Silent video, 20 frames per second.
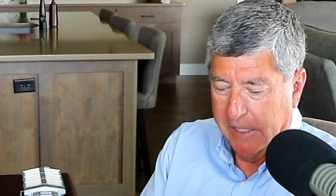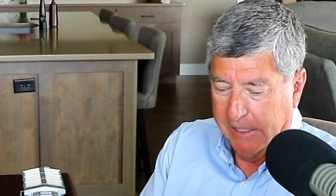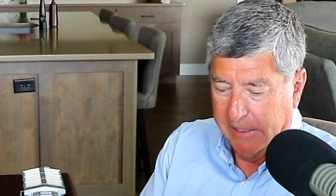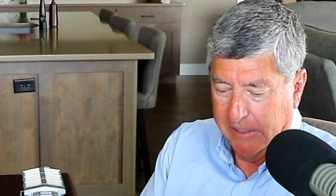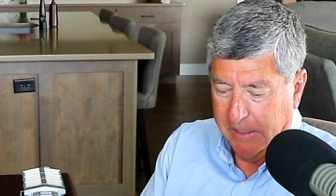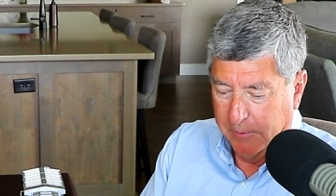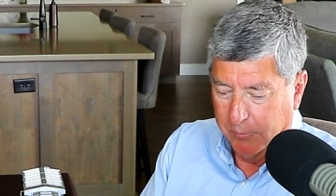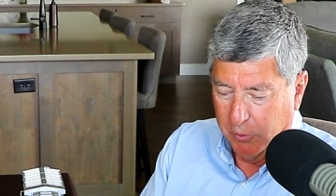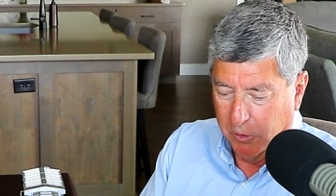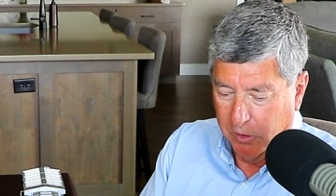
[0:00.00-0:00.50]

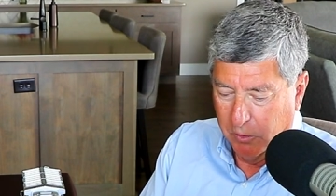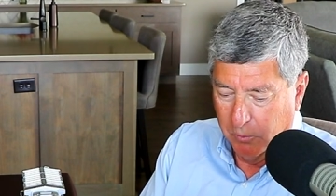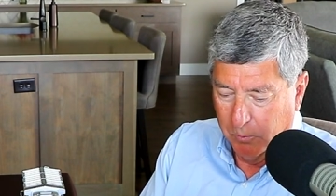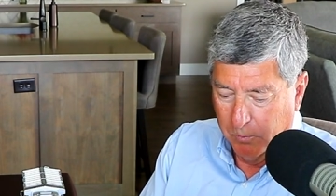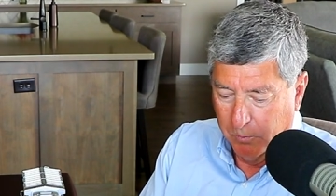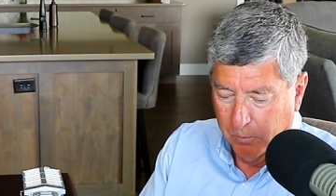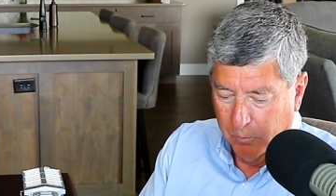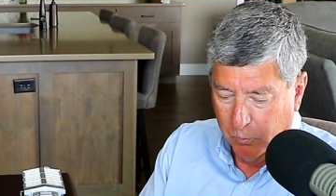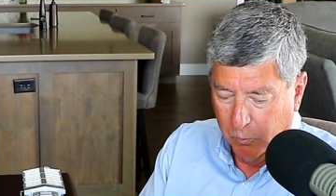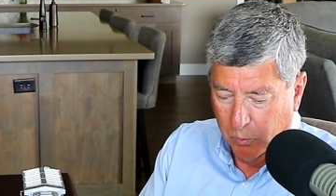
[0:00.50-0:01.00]
And then I'm going to
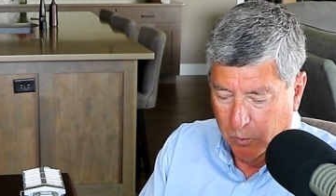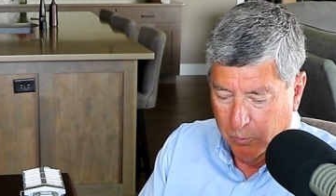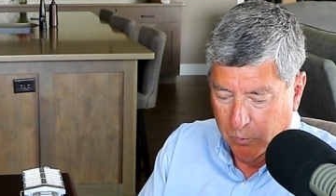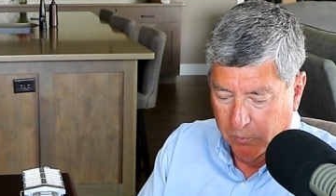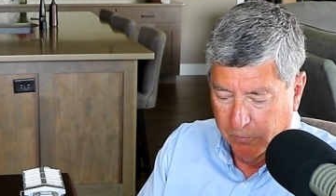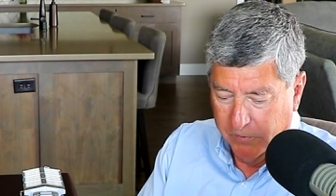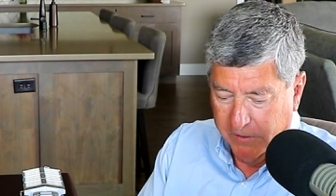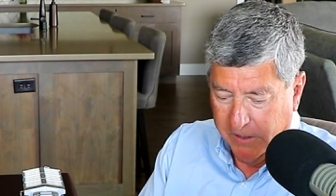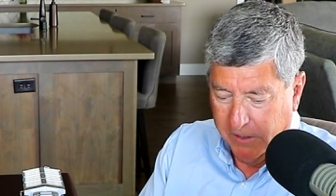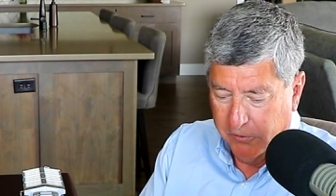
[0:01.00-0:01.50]

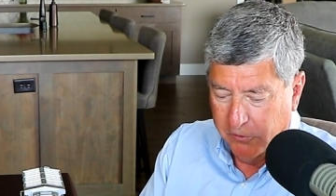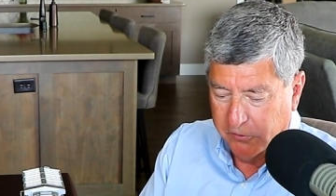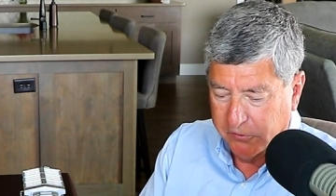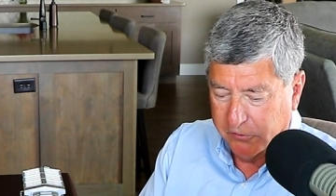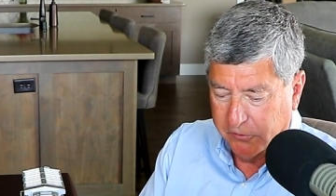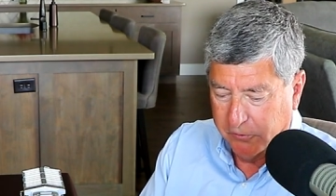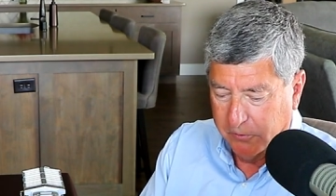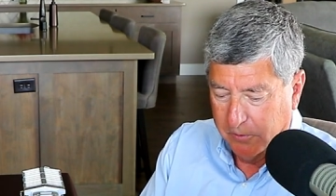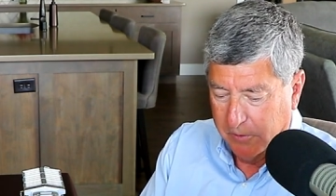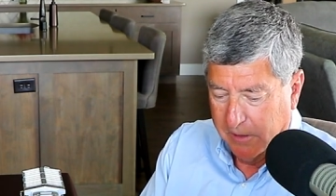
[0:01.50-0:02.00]
remove the other
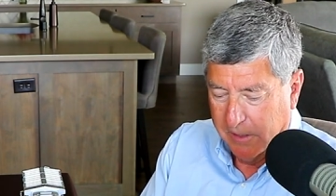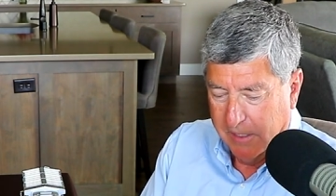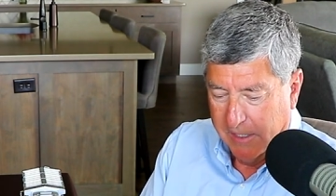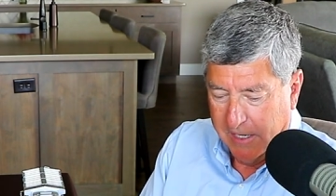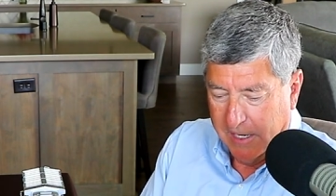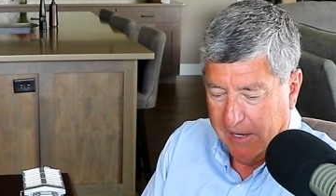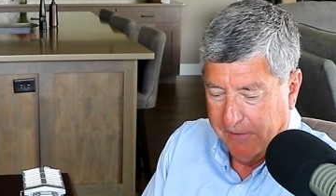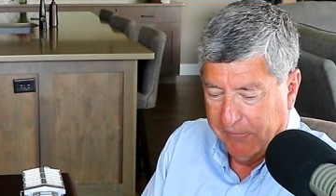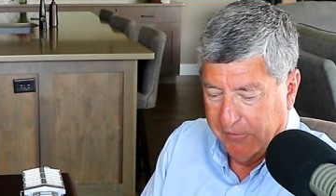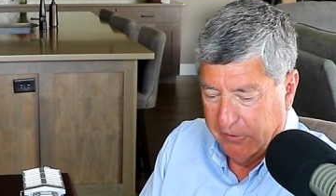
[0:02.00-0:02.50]

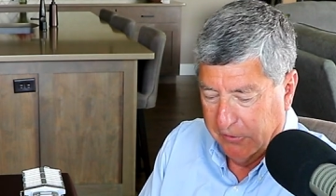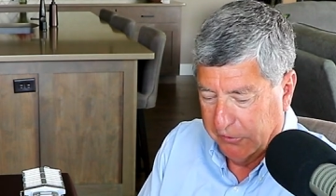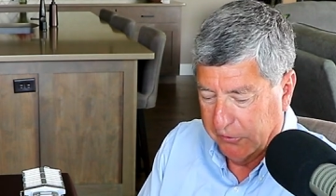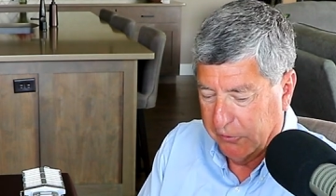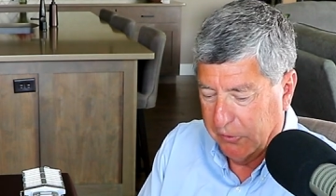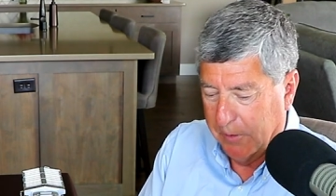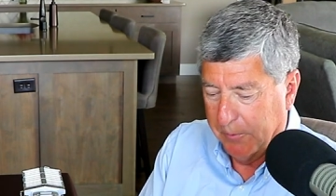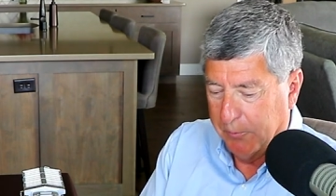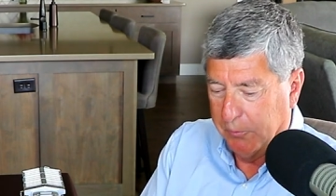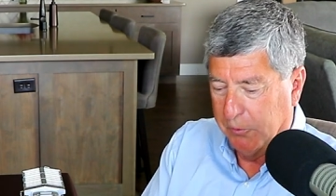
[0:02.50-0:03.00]
half of the
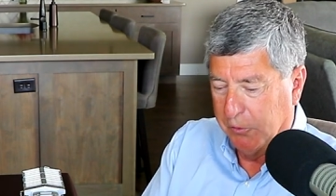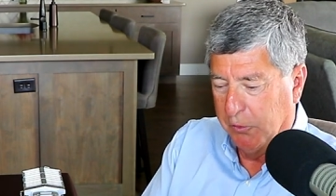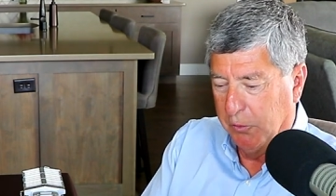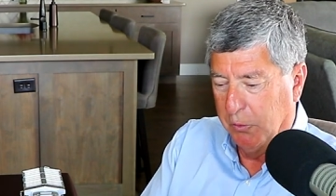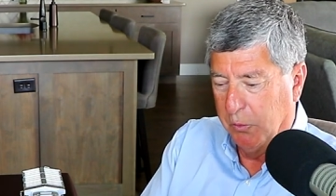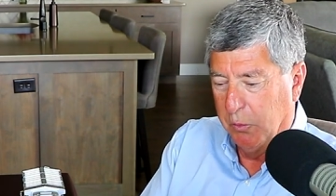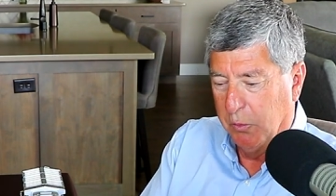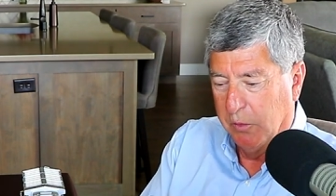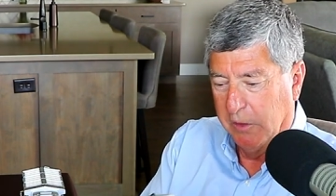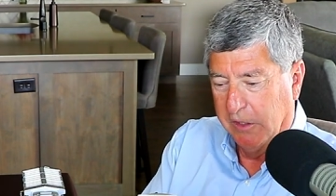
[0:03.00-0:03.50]
strip
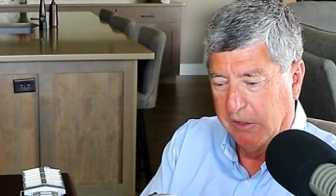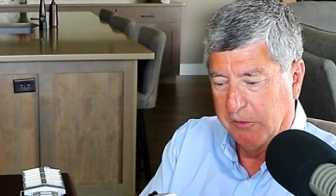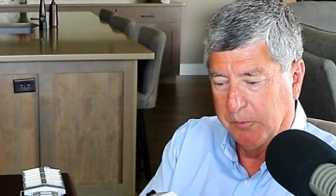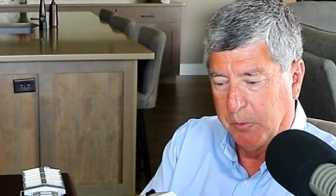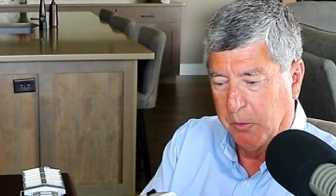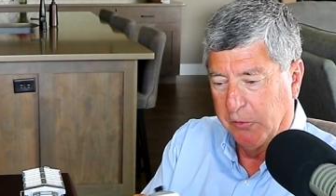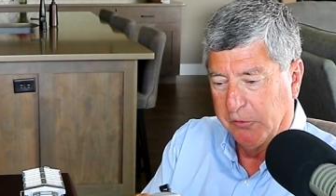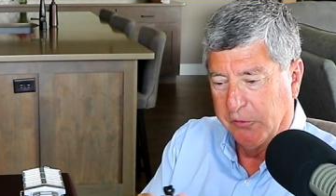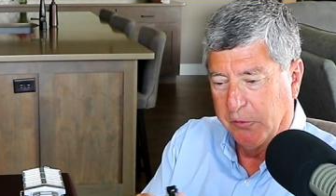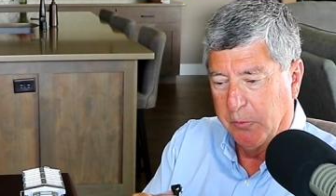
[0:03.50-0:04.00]
to
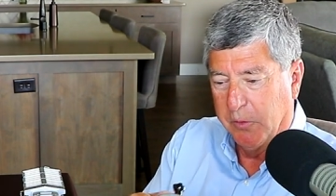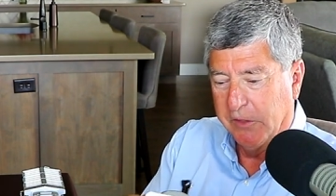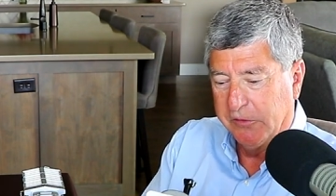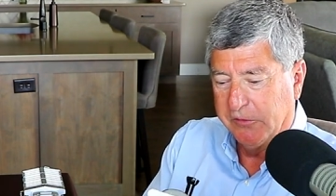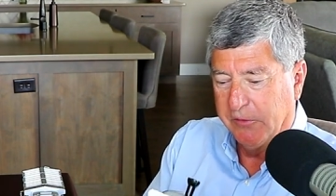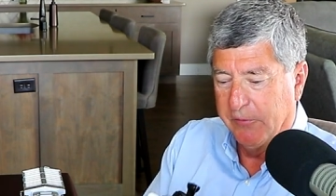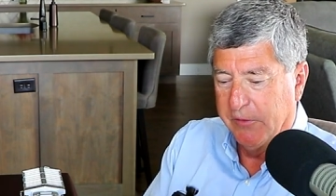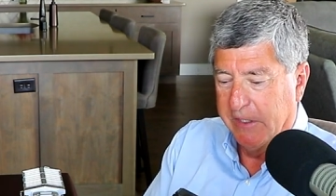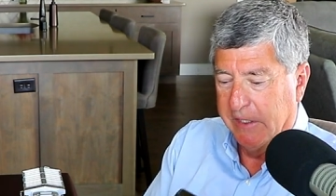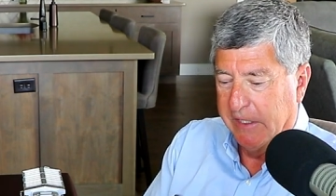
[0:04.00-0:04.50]
expose the
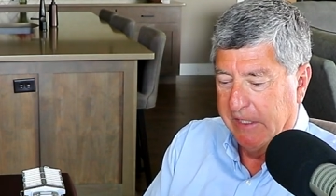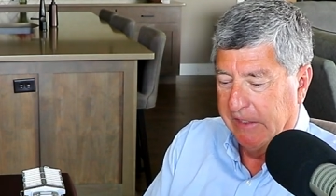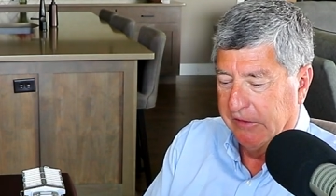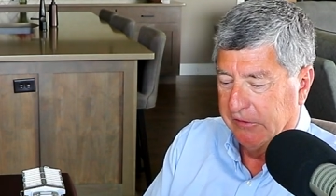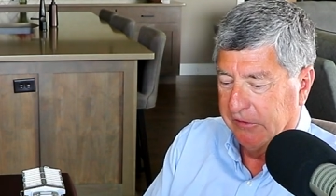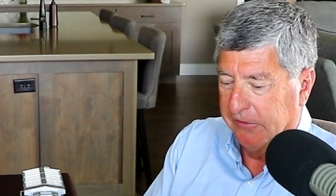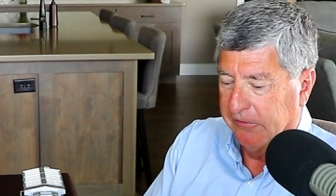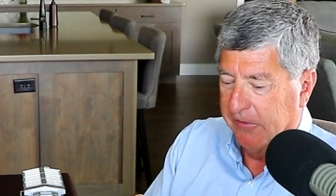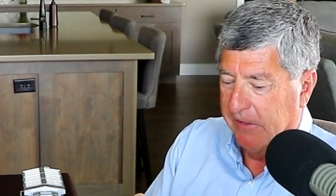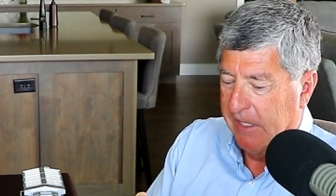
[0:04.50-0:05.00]
rest of the
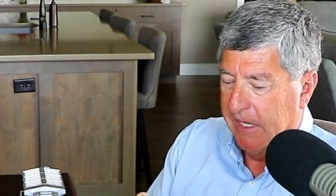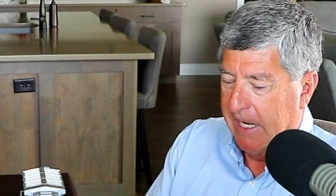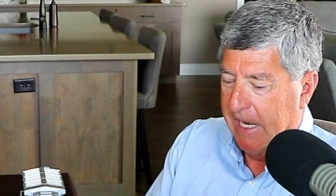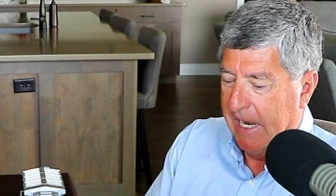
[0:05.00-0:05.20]
adhesive.